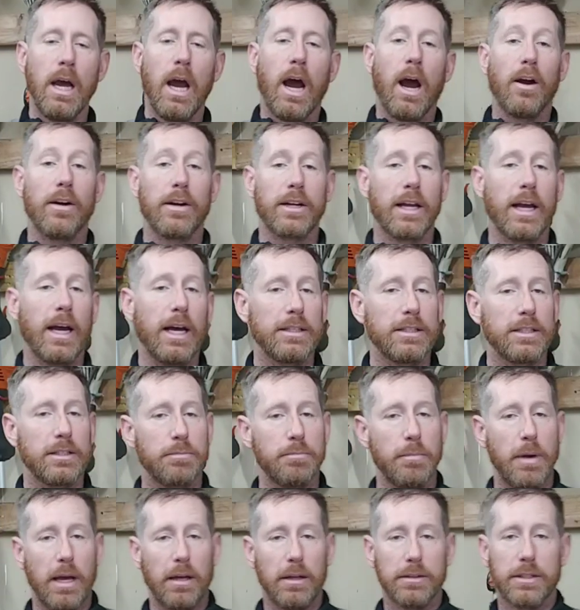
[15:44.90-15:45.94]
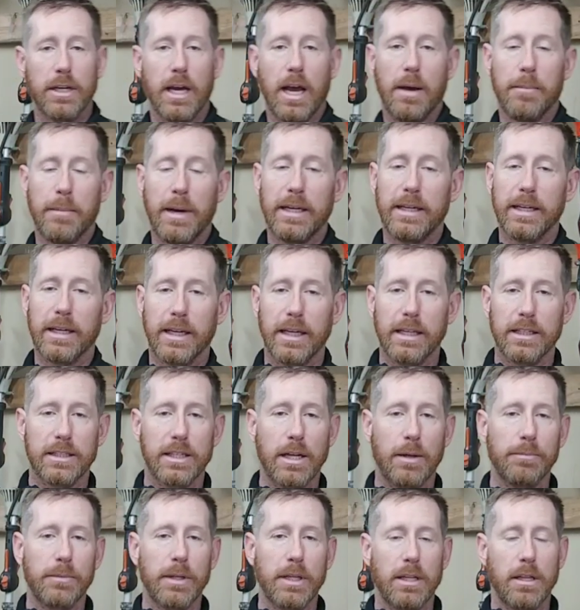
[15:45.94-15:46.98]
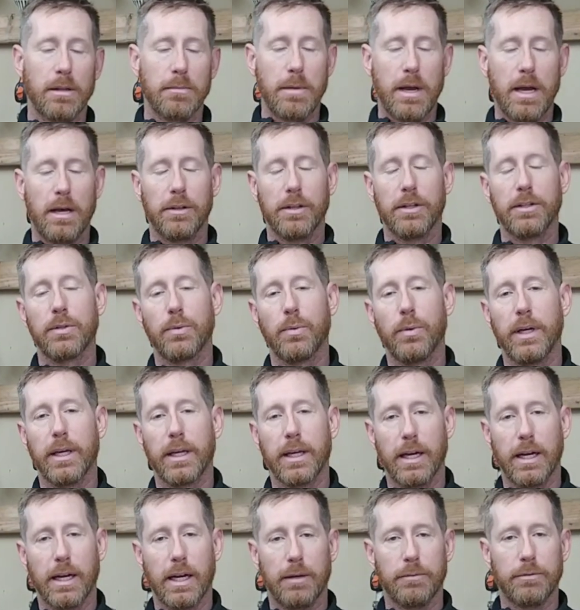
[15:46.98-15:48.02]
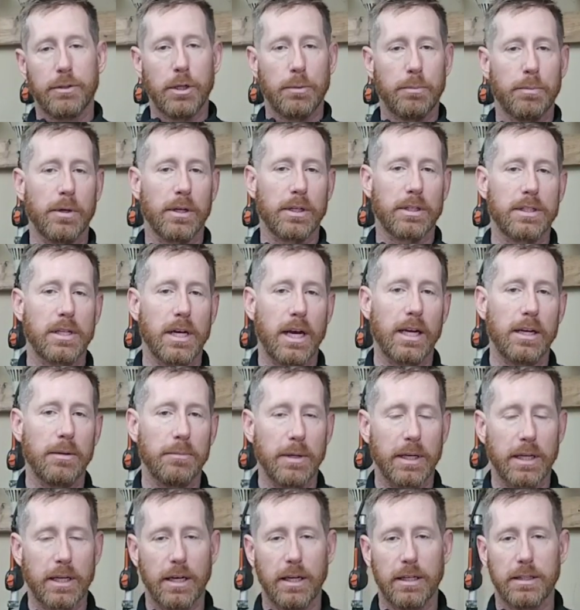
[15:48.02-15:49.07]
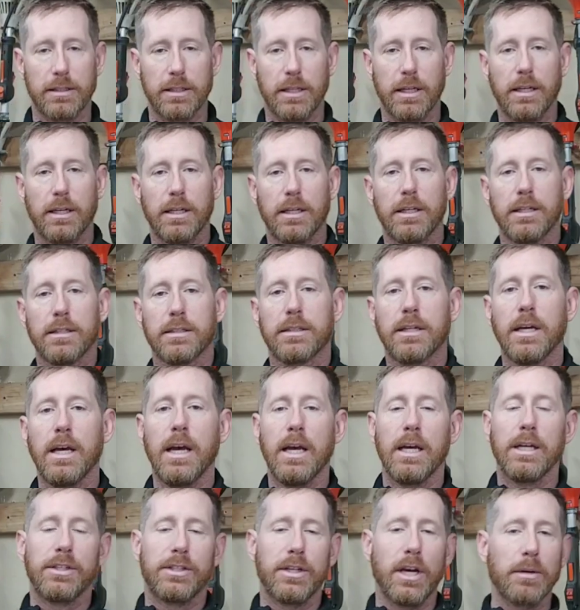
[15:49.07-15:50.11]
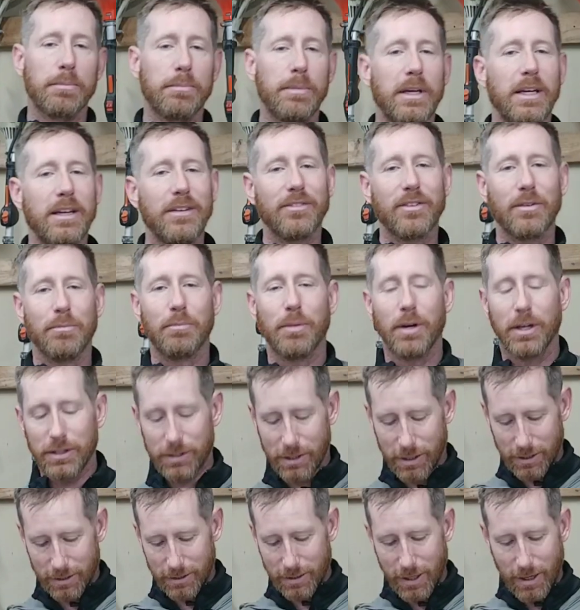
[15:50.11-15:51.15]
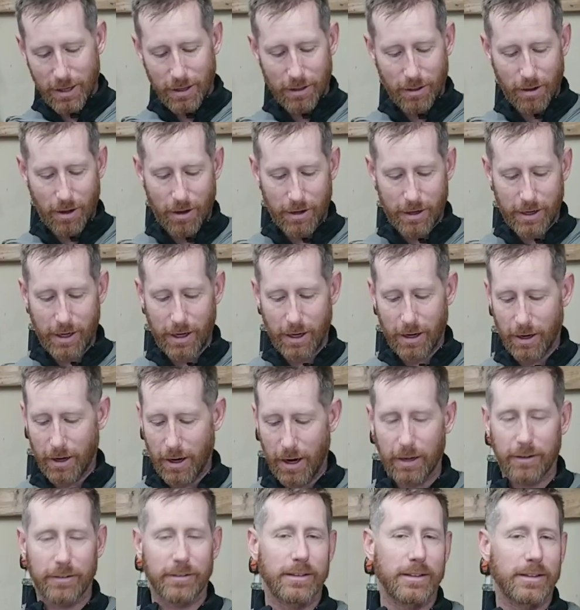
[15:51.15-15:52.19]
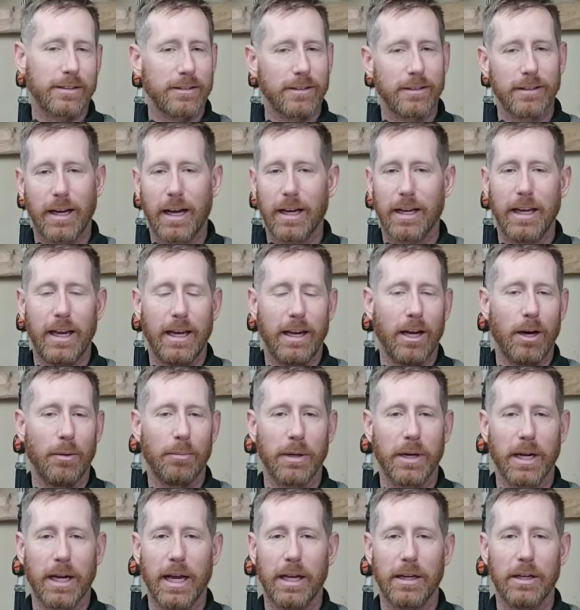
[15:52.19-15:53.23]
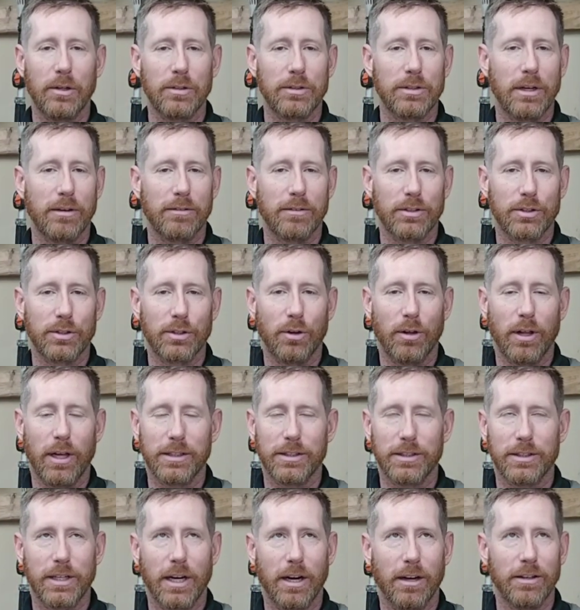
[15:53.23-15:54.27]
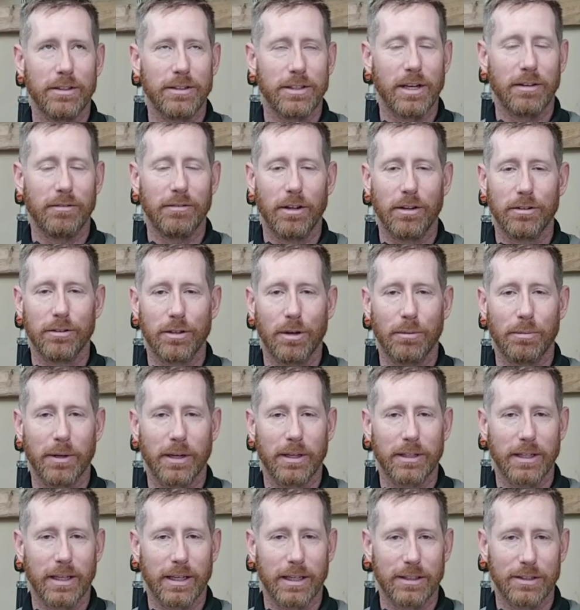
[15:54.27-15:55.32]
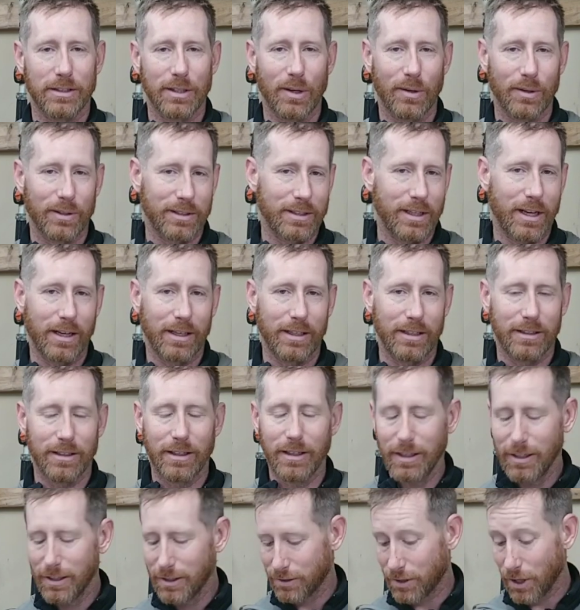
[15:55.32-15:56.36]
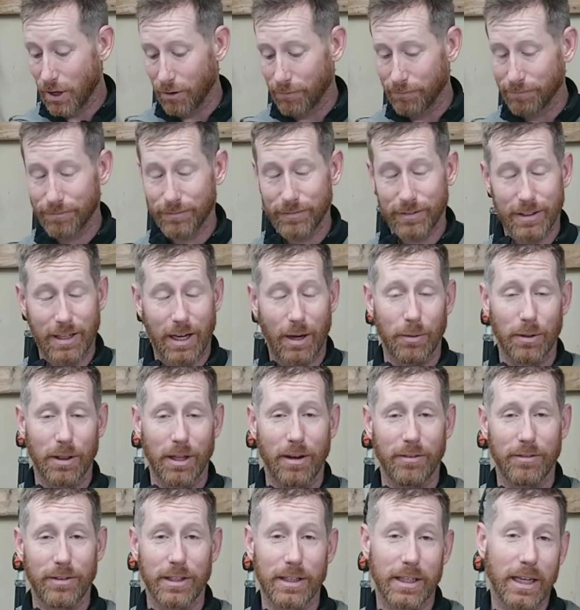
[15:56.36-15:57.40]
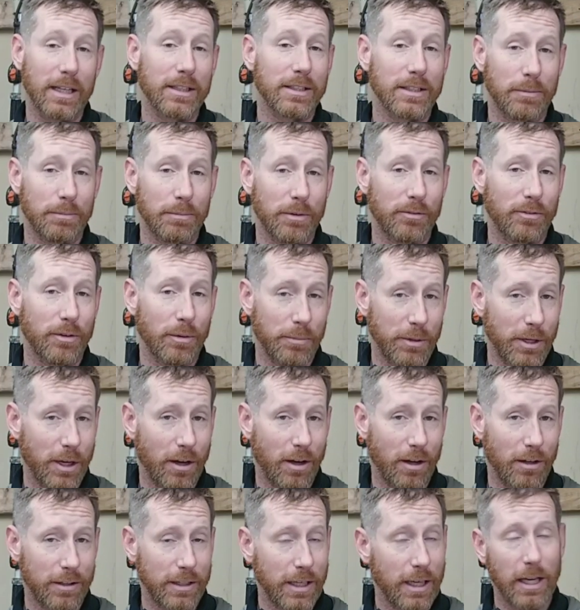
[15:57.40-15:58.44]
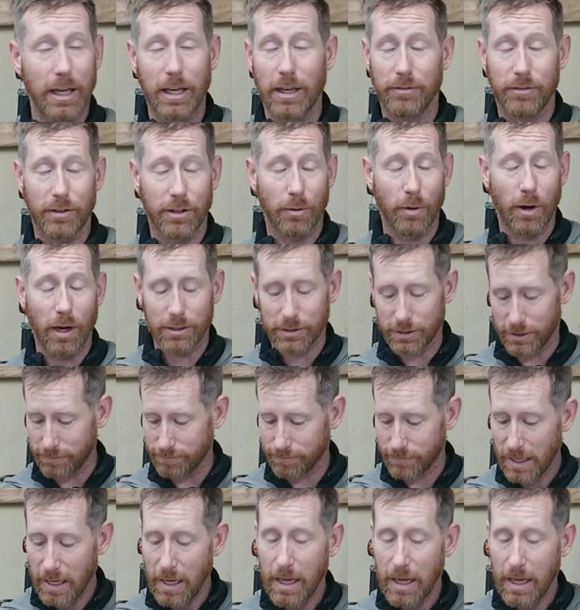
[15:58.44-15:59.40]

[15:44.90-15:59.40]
Alrighty, guys, it's mail time. I did get something in the mail this week and I'm super excited because it is Chuck B from Birches Lawn Care. I, I can't help it. I got no self-control. I just tear these envelopes open because I get so excited. So I would love to get something from y'all if you're watching.